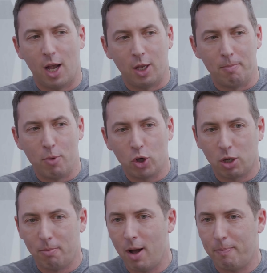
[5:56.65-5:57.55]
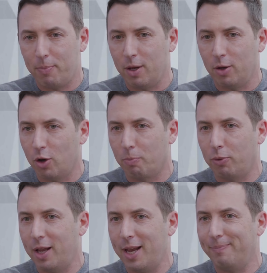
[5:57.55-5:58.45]
and you mush them up in your
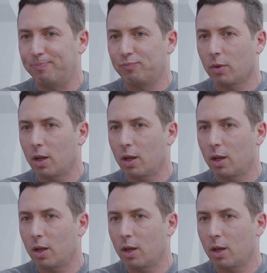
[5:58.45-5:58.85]
plate.